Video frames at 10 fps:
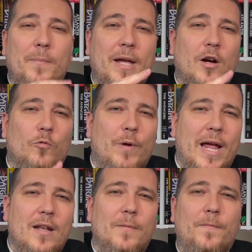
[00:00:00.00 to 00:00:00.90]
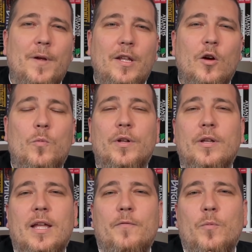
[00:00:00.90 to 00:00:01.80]
pick a random video where
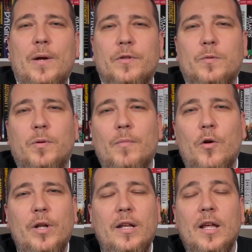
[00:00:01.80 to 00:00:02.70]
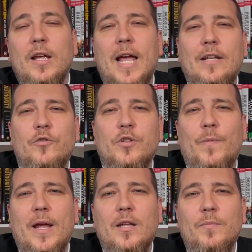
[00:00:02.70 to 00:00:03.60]
the giveaway was promoted, and use a
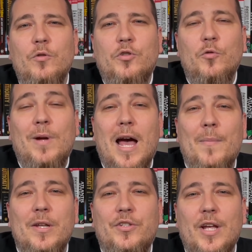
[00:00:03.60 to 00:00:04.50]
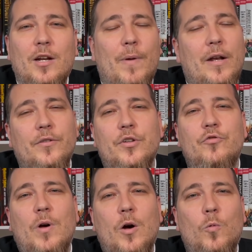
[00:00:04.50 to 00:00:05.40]
random YouTube comment generator to
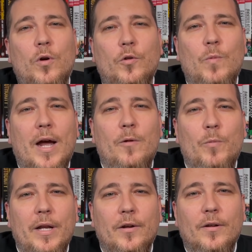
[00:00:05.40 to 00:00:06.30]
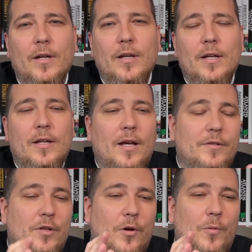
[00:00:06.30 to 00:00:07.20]
draw a worldwide winner.
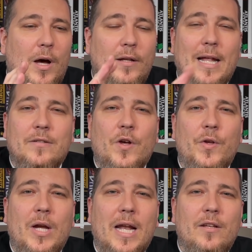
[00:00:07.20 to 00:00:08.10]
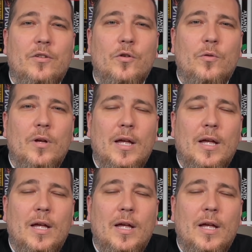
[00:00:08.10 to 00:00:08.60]
So uh, that's all you got to do,